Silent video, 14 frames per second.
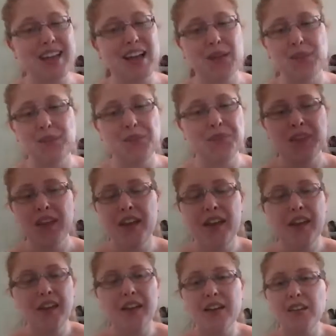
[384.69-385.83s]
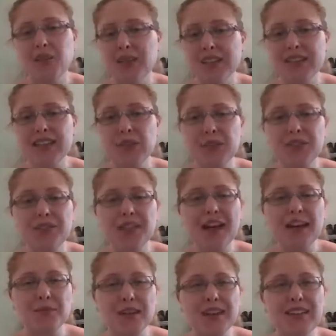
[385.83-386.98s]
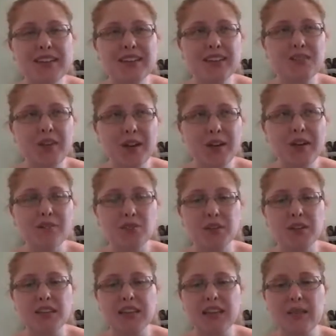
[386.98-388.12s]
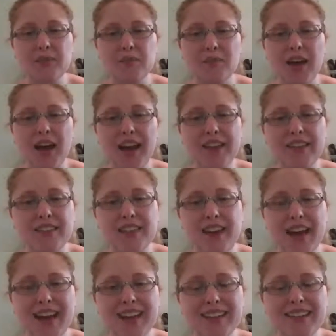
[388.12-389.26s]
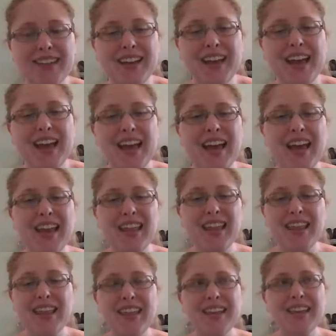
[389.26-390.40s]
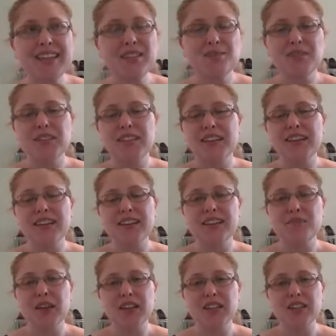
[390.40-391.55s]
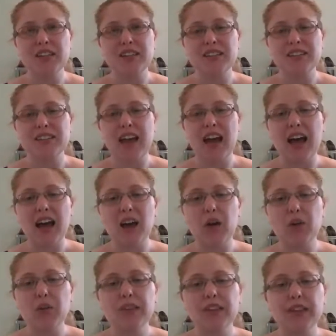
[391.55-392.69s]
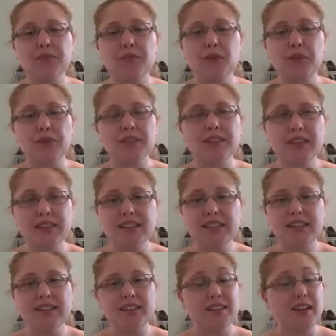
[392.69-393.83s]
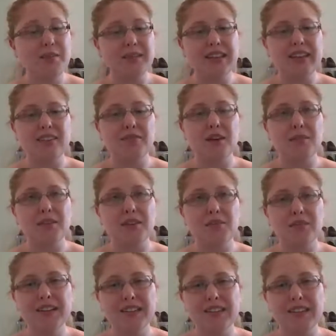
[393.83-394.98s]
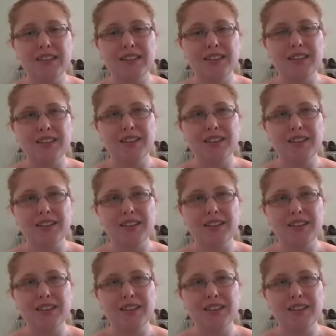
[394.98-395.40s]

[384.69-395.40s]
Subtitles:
And we can see all of that, but I think it's very important to keep in mind that these particular measures are only for citizens and I believe permanent residents.